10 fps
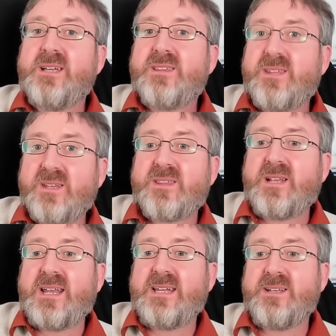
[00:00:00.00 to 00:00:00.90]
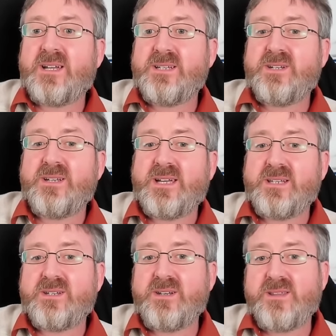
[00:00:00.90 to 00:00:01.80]
since the late
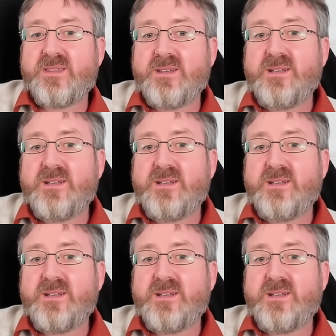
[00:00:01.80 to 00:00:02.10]
1990s.